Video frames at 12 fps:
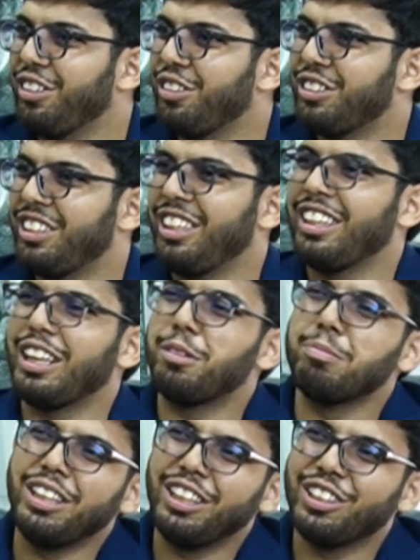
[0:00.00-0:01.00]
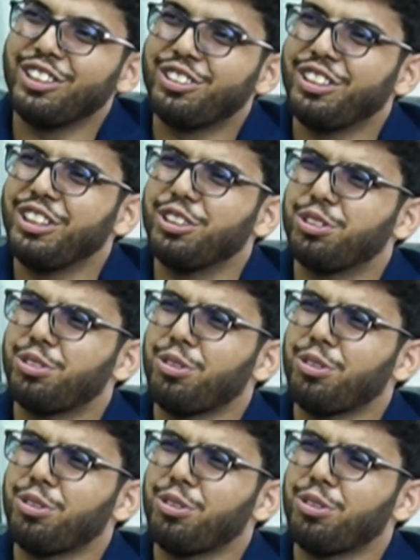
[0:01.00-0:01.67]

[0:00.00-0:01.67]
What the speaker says: you see that medical training is so